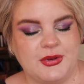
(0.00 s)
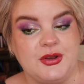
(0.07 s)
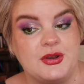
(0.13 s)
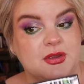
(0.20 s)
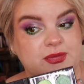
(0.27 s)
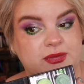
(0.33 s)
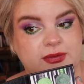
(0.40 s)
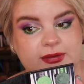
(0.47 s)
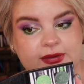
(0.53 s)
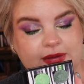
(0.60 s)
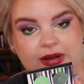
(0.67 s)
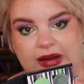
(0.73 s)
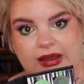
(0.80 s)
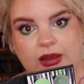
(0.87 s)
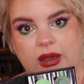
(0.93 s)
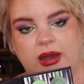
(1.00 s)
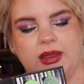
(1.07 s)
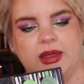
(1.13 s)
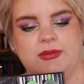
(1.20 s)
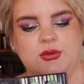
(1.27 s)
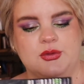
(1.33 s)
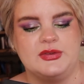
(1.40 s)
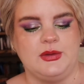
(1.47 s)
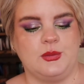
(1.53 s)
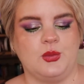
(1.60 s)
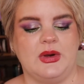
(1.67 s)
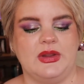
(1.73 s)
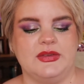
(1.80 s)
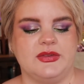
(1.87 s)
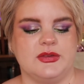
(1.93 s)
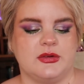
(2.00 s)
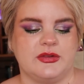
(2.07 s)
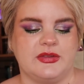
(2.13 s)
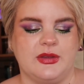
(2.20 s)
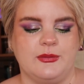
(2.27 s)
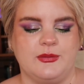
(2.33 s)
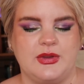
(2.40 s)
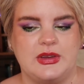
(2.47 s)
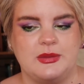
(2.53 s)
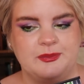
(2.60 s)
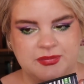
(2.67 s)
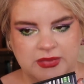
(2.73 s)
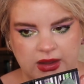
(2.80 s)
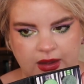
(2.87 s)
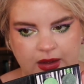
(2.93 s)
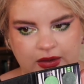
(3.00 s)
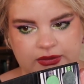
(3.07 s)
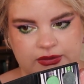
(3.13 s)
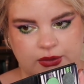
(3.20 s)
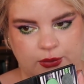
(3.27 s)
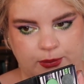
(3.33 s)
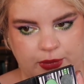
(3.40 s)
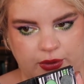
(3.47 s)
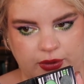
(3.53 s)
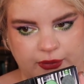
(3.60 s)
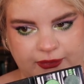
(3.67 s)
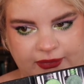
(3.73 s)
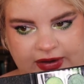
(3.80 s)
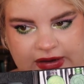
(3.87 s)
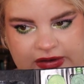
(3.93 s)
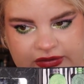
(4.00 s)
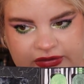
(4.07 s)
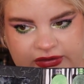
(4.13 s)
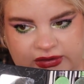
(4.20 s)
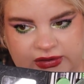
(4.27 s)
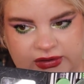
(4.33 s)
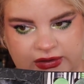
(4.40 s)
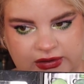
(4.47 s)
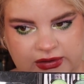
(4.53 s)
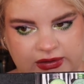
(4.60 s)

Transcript: but not like I have used it once or something. So perfect